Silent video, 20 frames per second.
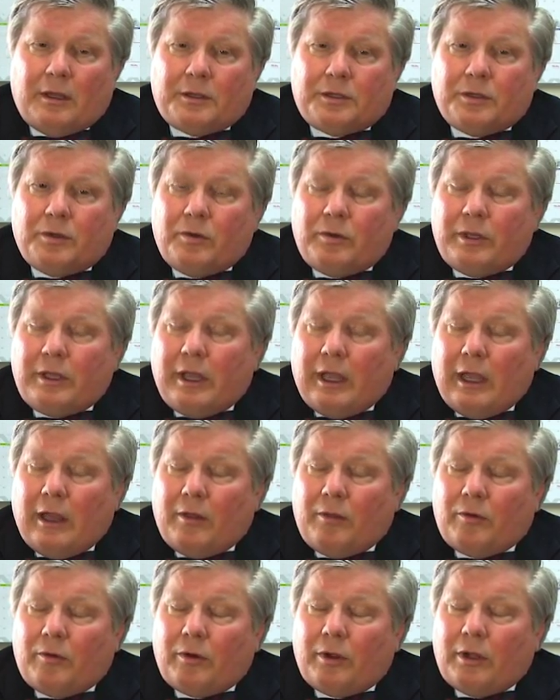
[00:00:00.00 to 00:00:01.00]
two, to
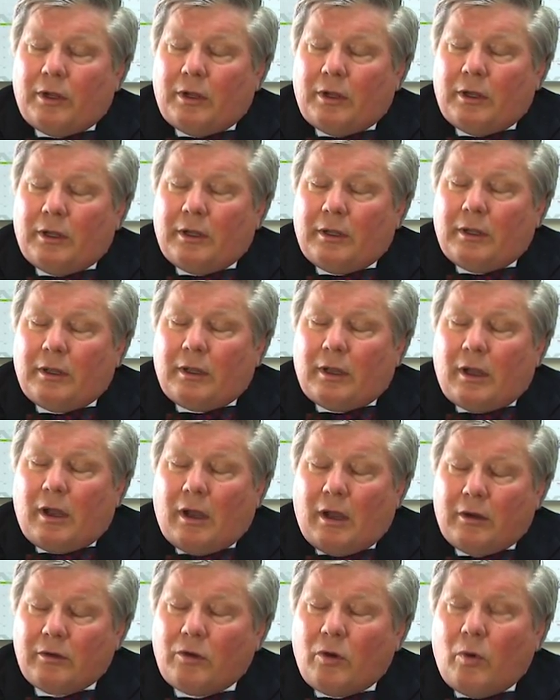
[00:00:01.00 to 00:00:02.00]
gather
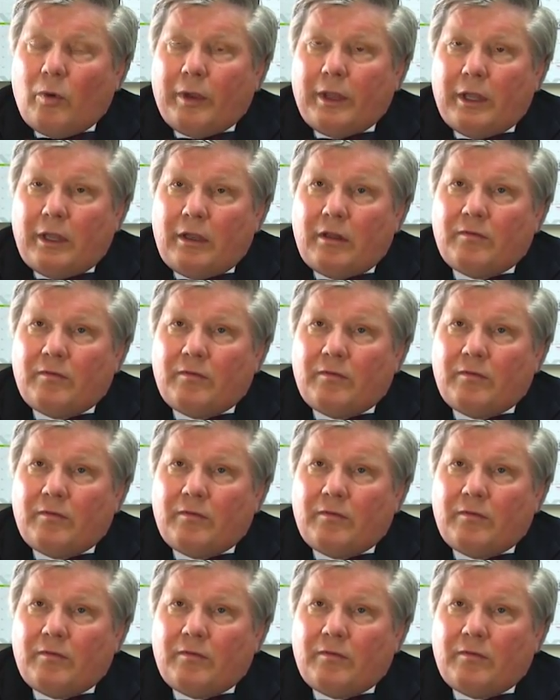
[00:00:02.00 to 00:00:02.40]
ongoing